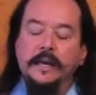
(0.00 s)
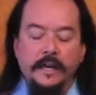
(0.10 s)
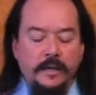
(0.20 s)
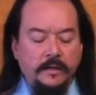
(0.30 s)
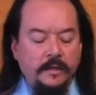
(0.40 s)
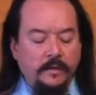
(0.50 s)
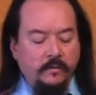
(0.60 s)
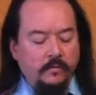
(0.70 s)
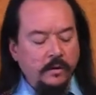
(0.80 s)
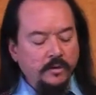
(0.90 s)
And
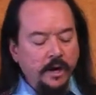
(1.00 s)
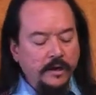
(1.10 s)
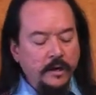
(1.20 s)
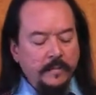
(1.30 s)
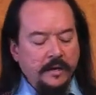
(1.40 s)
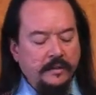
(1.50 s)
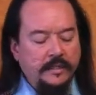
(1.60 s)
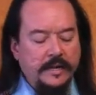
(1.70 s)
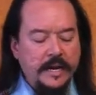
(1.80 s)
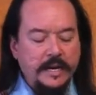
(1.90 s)
what I'm talking about
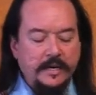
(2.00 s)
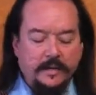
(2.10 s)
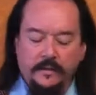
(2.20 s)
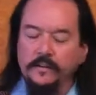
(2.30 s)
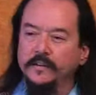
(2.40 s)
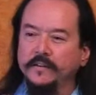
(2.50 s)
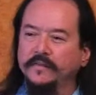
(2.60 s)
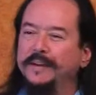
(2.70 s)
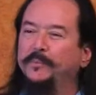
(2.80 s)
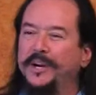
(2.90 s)
today is
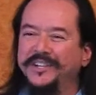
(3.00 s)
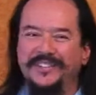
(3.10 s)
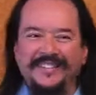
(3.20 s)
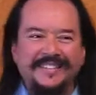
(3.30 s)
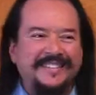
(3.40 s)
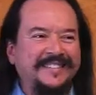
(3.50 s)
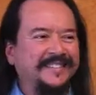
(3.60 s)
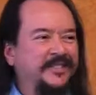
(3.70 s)
vibration.